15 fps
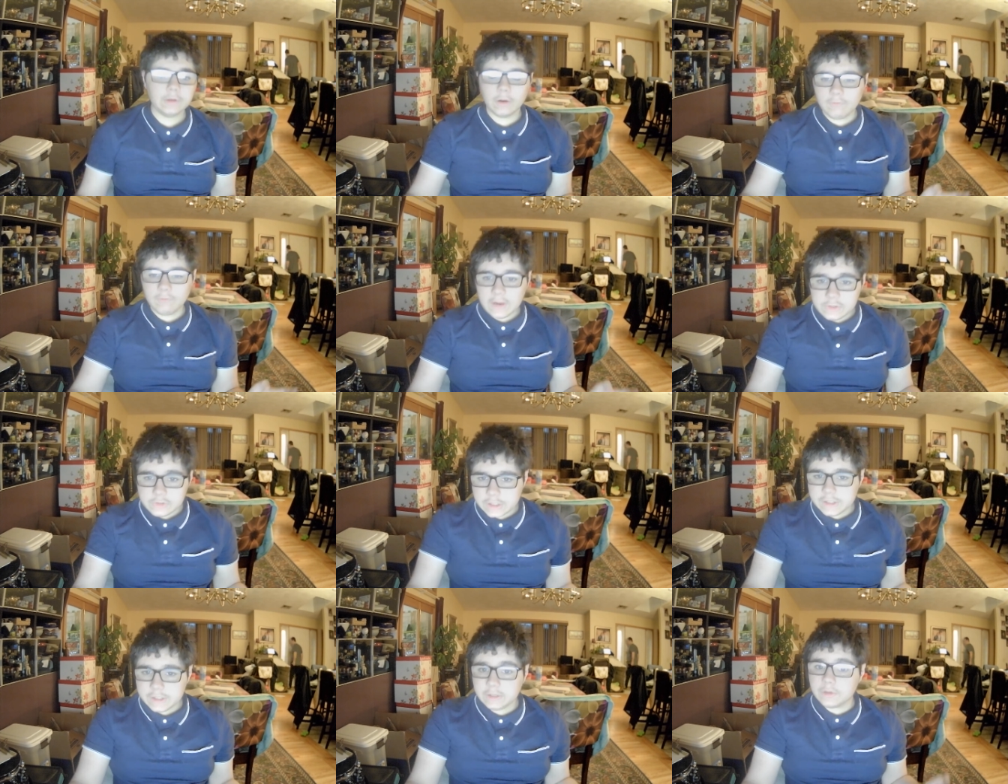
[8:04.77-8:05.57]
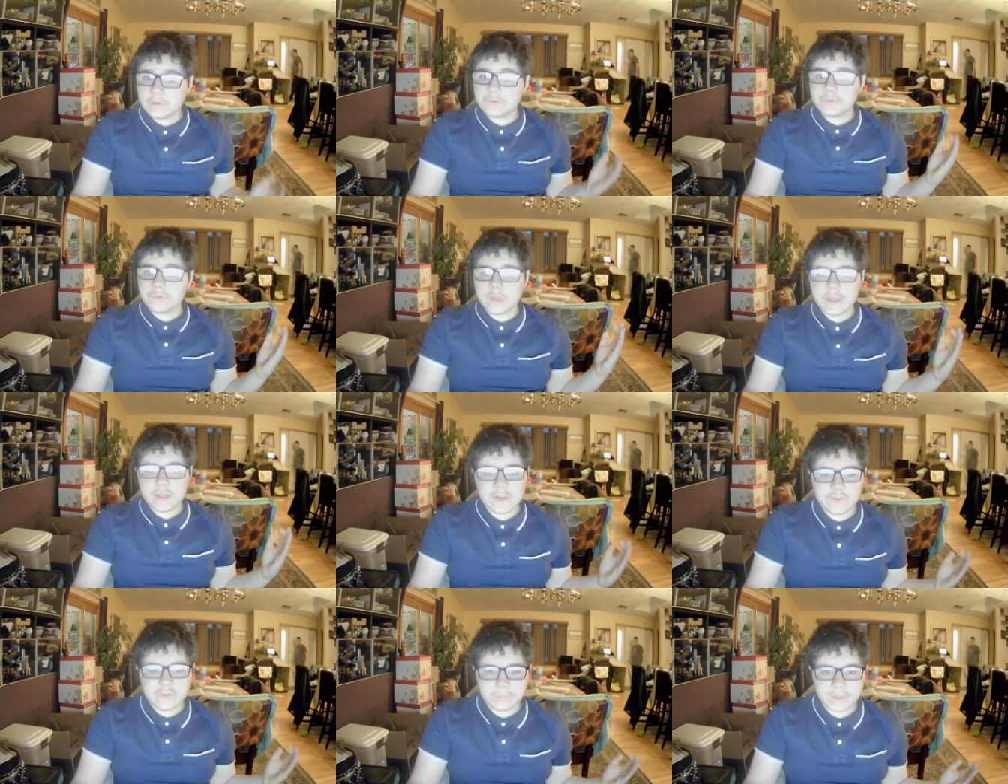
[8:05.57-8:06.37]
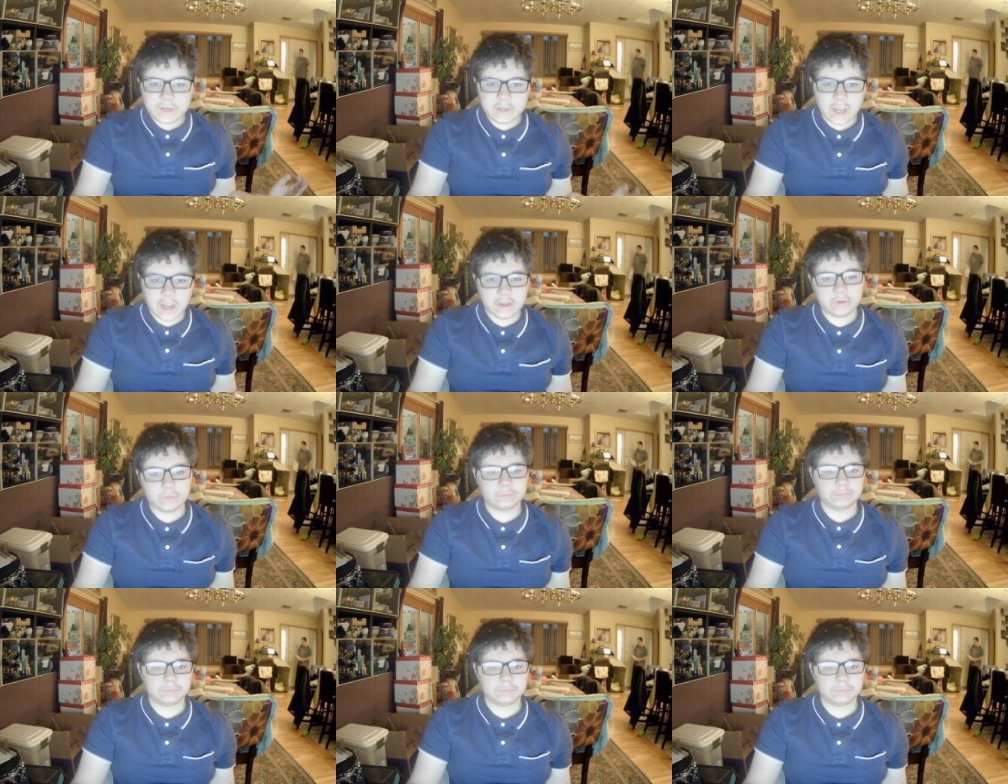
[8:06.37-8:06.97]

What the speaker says: Eventually, they gave up this title